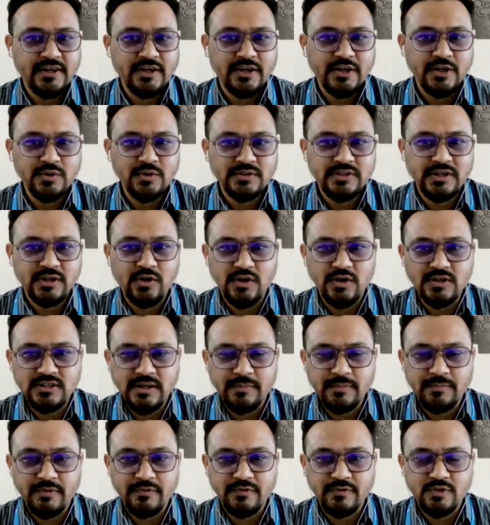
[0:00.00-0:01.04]
introduced the
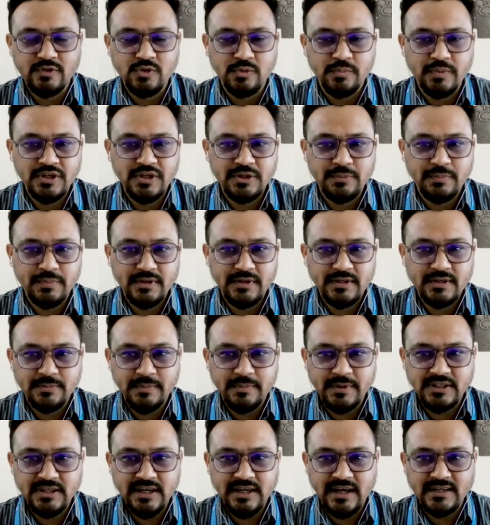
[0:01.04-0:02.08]
concept of super
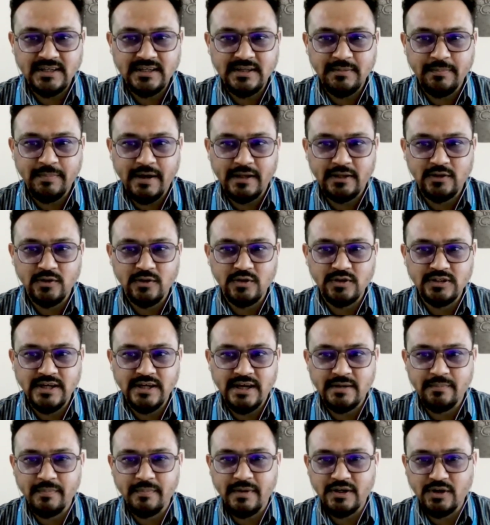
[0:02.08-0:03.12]
specialty
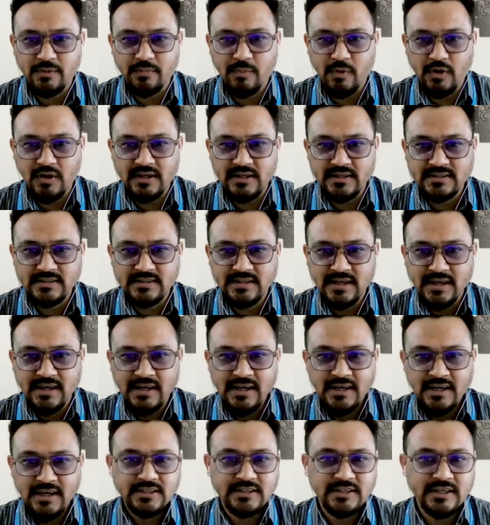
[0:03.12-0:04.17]
pathology at Metropolis.
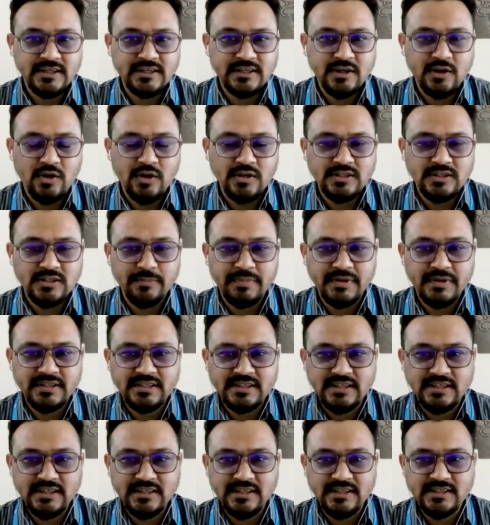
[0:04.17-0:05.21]
She has launched the
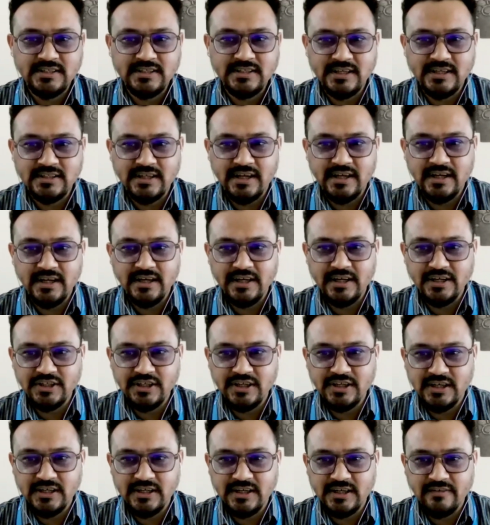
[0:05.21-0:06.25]
prestigious CSR
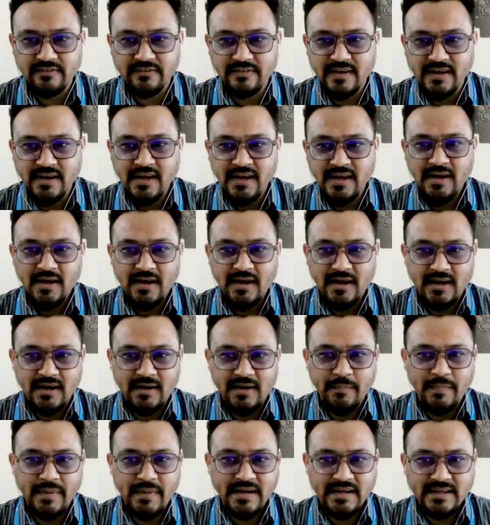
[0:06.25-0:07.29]
initiative,
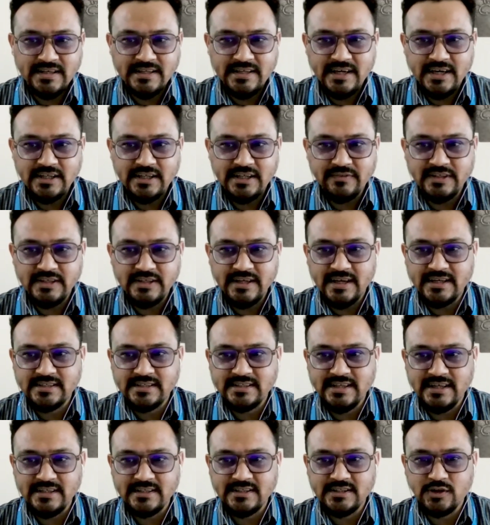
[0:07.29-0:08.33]
MedEngage, which
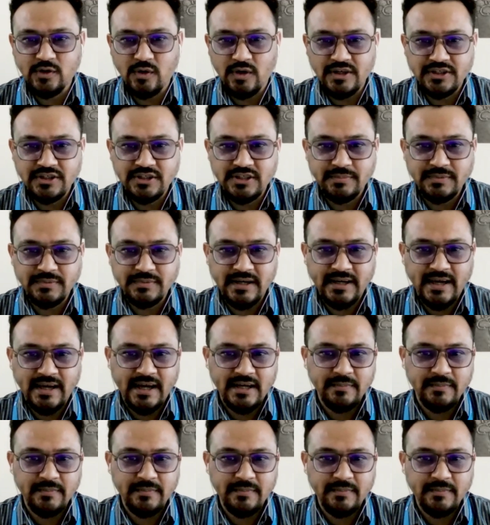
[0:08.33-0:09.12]
extends scholarships,